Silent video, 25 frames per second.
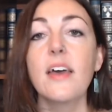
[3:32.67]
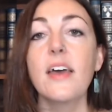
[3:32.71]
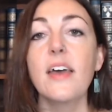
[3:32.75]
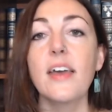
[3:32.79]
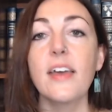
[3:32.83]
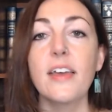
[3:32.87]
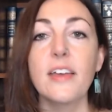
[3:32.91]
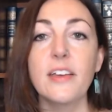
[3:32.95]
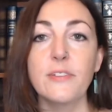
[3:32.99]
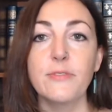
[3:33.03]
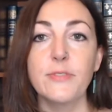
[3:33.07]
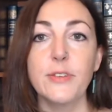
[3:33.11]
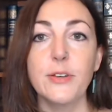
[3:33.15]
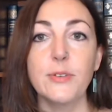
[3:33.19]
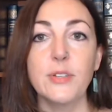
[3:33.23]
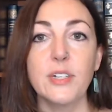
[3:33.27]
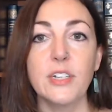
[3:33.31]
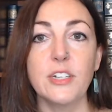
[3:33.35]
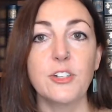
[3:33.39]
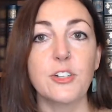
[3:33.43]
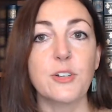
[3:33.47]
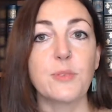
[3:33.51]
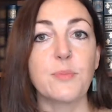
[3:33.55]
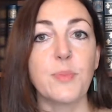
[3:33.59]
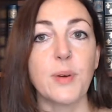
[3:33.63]
If you
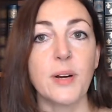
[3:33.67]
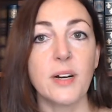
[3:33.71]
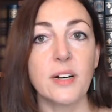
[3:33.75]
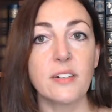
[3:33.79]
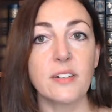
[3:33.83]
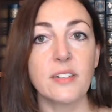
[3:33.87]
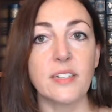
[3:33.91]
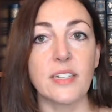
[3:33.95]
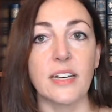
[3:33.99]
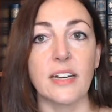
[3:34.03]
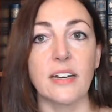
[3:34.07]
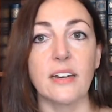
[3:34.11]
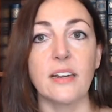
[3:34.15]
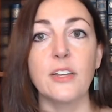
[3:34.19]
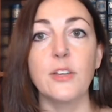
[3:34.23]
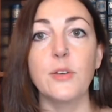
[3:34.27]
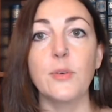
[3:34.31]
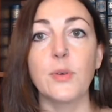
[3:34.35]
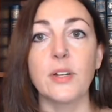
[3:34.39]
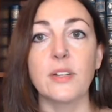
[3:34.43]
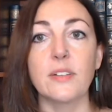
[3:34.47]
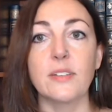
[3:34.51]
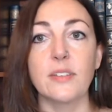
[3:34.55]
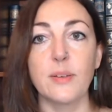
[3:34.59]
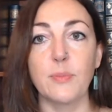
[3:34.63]
teach in person, you
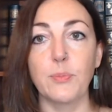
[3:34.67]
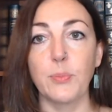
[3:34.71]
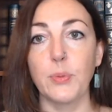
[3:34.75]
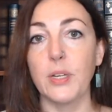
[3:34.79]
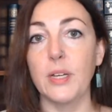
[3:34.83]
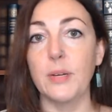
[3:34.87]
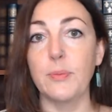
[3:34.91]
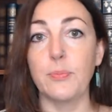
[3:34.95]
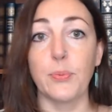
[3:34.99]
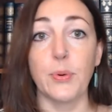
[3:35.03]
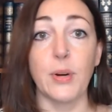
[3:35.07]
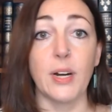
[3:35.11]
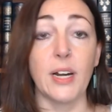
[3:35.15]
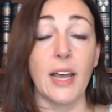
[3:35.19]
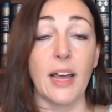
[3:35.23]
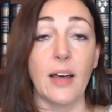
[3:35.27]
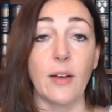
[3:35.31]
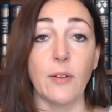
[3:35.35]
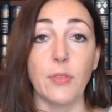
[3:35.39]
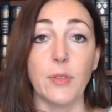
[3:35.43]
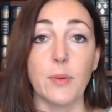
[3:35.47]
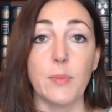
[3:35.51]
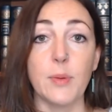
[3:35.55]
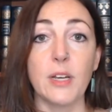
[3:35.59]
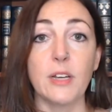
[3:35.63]
can simply print
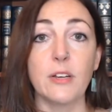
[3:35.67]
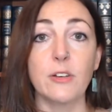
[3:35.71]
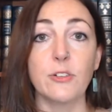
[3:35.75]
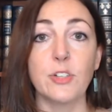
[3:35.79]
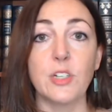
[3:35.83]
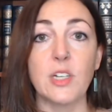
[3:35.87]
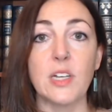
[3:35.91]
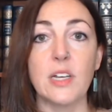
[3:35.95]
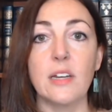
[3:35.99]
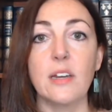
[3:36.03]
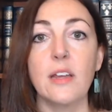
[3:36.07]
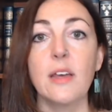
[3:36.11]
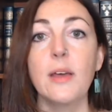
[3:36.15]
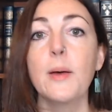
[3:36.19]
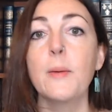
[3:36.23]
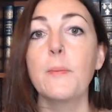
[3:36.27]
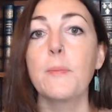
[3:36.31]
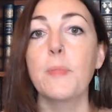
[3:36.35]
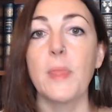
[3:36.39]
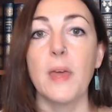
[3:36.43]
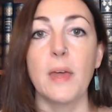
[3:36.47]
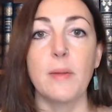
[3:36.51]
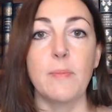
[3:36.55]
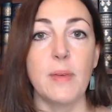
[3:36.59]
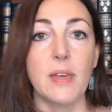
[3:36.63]
out the bingo sheet
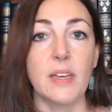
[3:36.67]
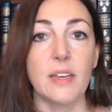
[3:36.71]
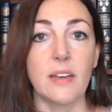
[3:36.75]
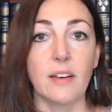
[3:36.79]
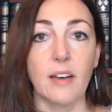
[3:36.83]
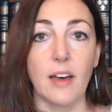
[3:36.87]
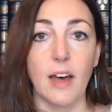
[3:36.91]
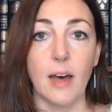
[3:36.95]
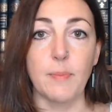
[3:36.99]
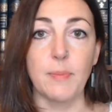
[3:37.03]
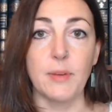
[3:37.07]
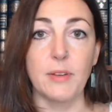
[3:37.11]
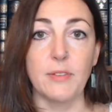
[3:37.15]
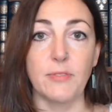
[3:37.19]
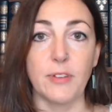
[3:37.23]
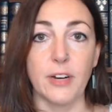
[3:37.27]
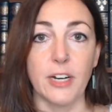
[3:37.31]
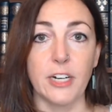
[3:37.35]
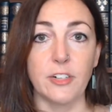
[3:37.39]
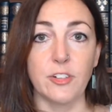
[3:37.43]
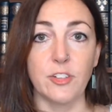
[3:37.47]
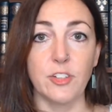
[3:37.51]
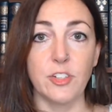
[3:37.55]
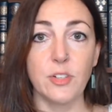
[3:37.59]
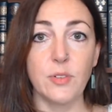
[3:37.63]
and make a copy for
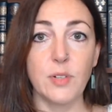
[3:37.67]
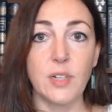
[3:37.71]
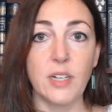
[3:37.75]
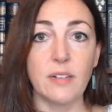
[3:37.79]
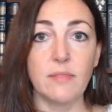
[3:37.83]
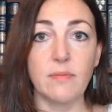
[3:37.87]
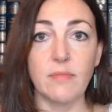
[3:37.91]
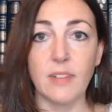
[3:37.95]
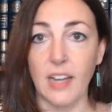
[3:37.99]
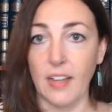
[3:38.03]
each student,